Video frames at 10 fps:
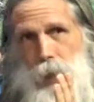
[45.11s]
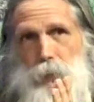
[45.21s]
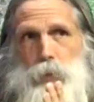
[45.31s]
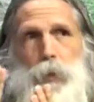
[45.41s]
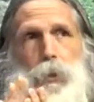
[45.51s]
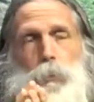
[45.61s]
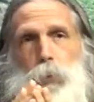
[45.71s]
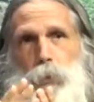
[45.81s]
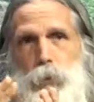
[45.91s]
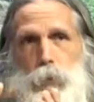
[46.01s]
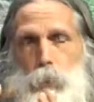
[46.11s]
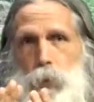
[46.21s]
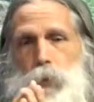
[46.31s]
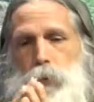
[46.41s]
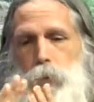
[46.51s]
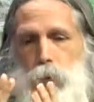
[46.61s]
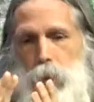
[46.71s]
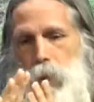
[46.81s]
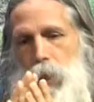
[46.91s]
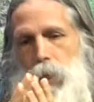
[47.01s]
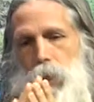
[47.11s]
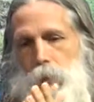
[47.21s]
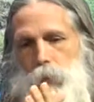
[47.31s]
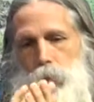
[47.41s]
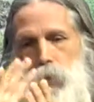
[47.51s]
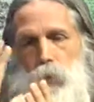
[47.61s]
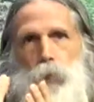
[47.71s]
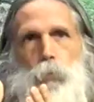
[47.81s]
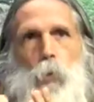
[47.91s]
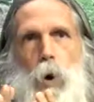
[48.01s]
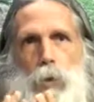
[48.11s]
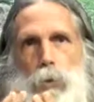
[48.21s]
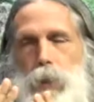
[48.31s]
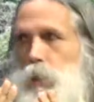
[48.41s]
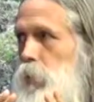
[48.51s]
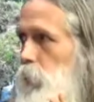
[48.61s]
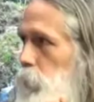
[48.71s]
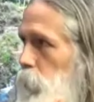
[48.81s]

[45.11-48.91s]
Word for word: energy to produce a structured water layer that,